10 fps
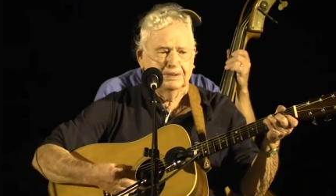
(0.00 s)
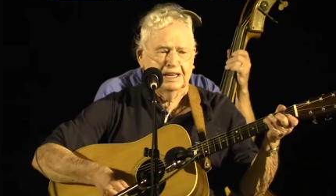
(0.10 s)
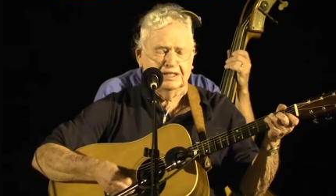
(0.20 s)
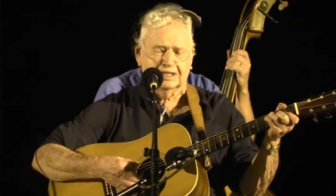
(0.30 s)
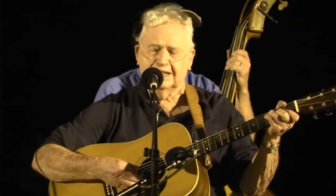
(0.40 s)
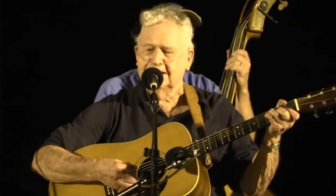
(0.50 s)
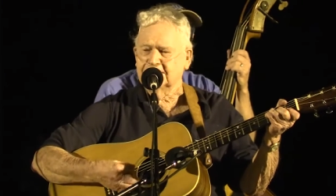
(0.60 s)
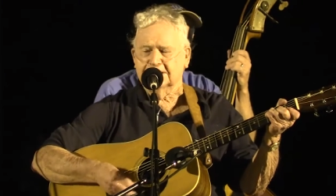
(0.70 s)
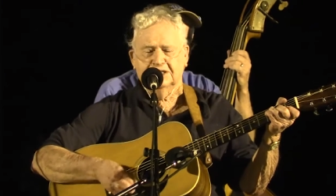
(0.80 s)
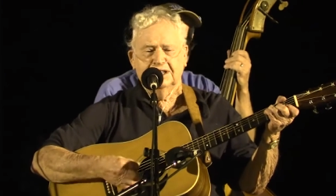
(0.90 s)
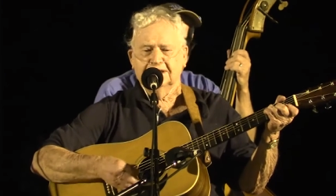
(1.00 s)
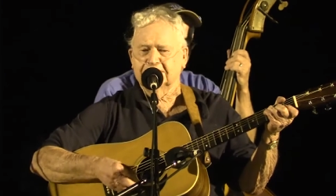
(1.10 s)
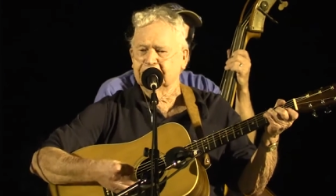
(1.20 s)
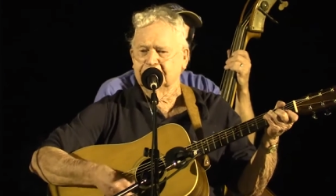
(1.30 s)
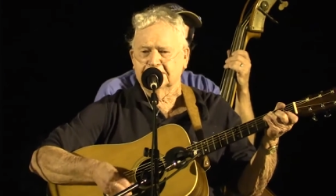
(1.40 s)
place lays a
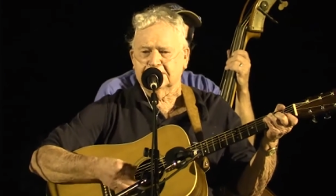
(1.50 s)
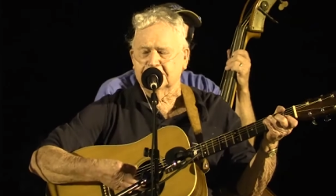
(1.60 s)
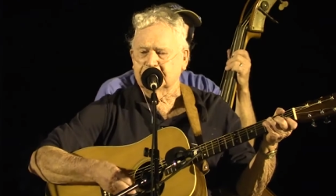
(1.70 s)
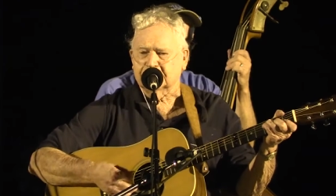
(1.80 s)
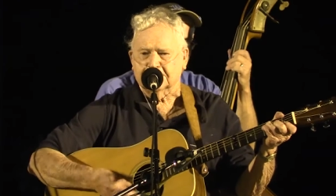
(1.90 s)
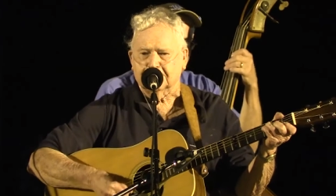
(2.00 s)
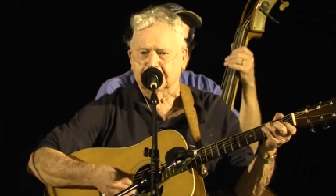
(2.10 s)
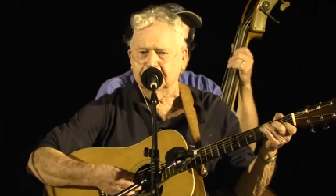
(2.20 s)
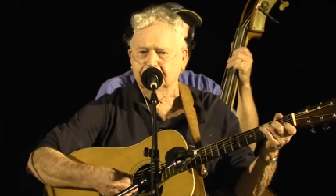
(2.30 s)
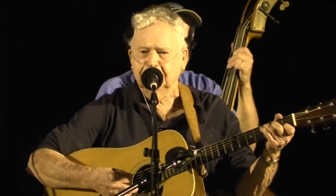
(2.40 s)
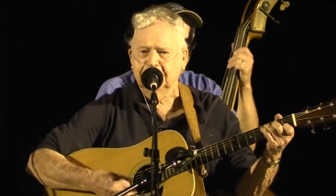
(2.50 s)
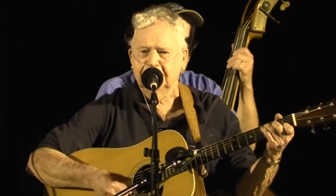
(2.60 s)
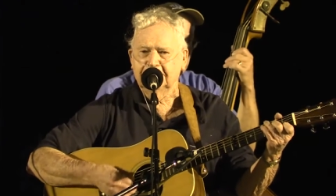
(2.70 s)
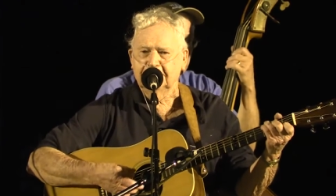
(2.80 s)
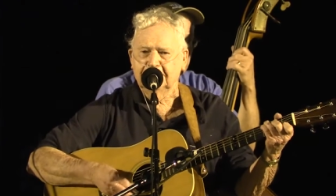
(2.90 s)
gentle touch upon
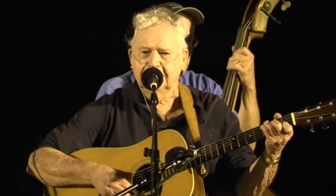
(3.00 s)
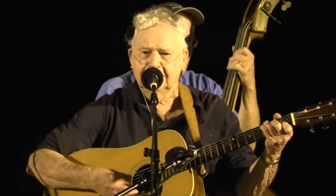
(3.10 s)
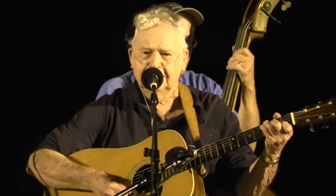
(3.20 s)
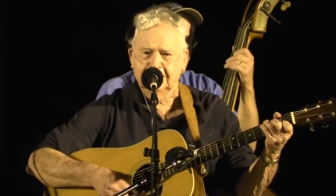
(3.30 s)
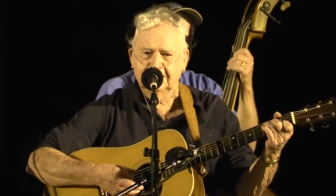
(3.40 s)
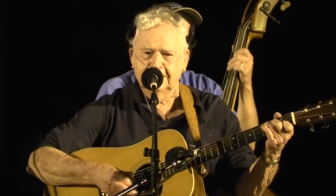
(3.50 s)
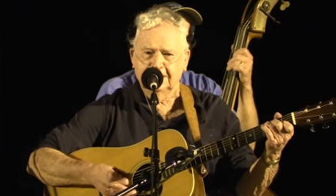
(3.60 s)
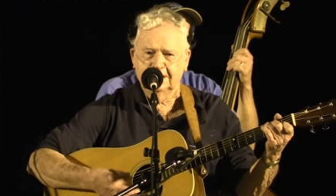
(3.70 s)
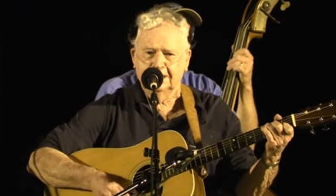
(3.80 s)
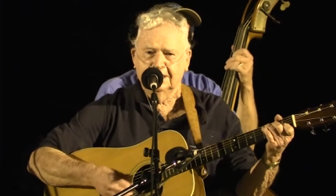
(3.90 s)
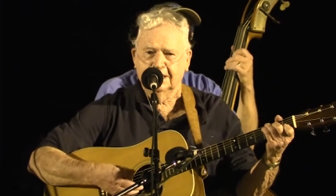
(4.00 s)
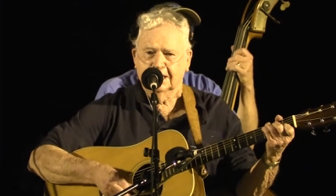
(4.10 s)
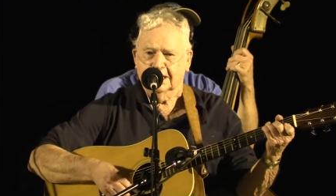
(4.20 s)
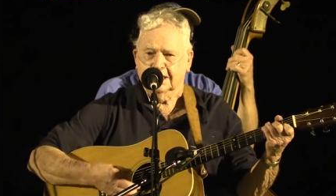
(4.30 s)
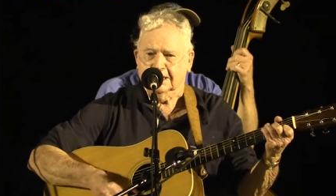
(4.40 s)
me.
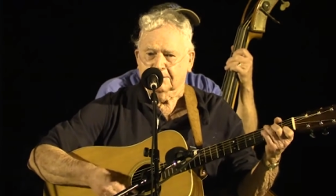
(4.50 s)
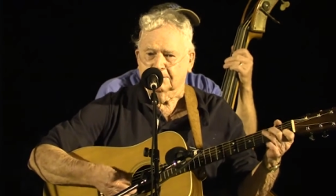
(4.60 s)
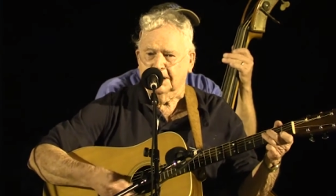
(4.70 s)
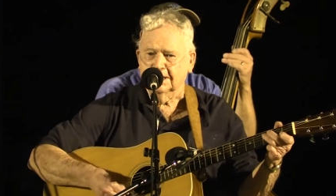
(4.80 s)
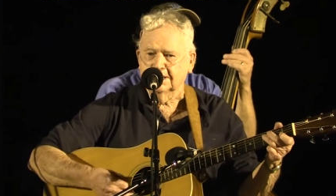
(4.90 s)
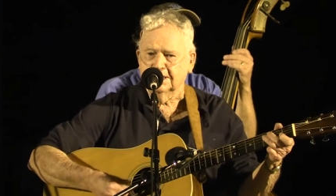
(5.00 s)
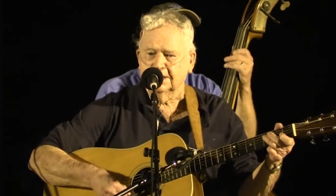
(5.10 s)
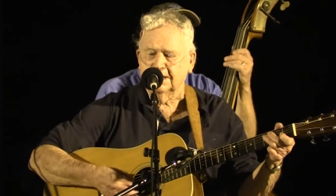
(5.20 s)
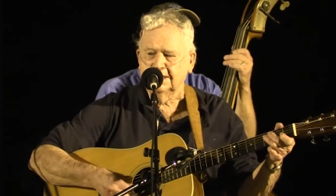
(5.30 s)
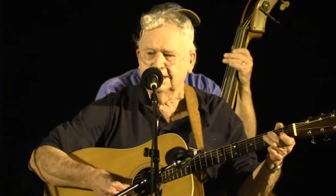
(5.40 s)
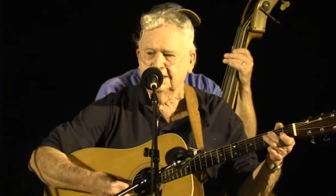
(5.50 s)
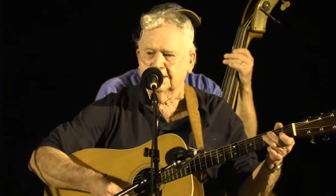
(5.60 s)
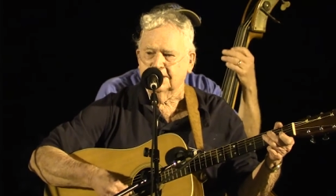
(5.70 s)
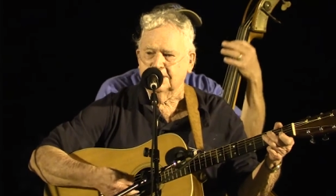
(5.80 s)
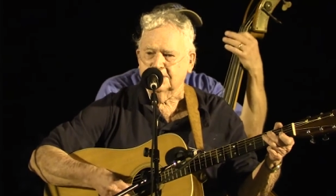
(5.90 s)
Melancholy
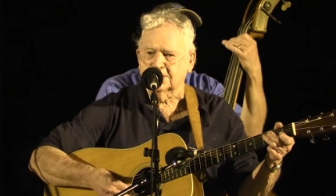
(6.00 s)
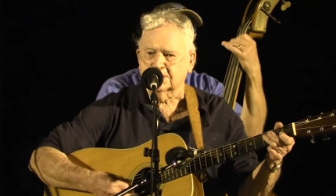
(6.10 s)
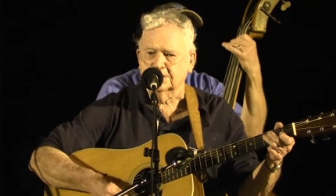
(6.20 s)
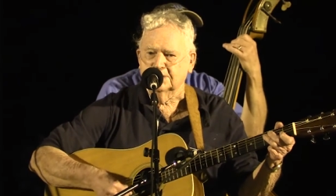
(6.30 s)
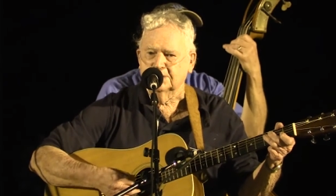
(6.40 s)
thoughts are